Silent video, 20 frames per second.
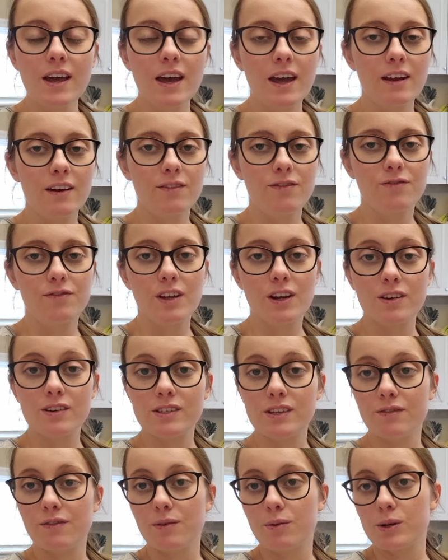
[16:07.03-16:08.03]
And if there's
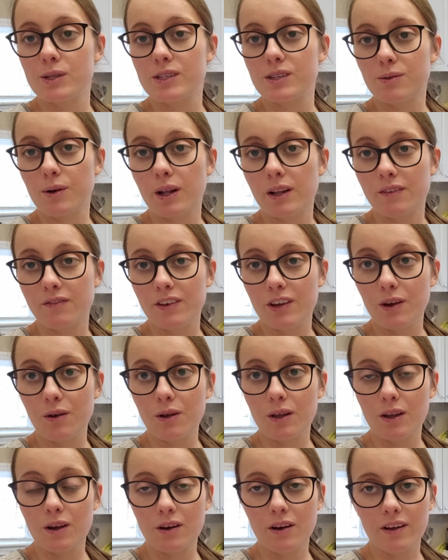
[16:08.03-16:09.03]
every once in a while a video
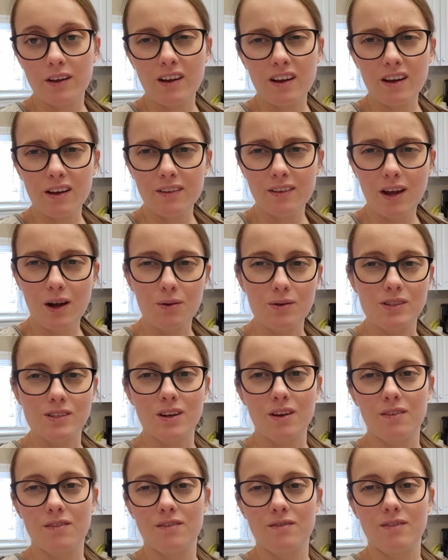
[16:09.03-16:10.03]
that you're like, ah, that was
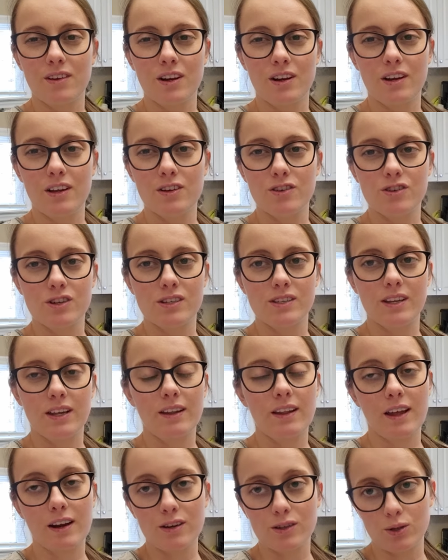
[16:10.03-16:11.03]
not very interesting,
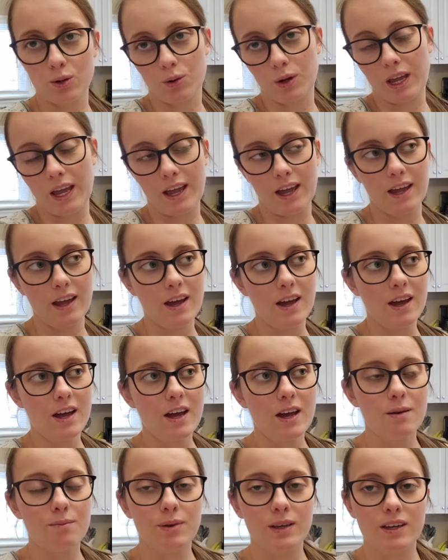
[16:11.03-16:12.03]
that is okay,
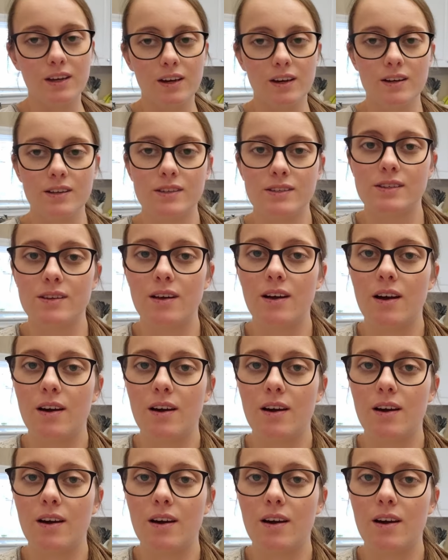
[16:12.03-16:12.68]
because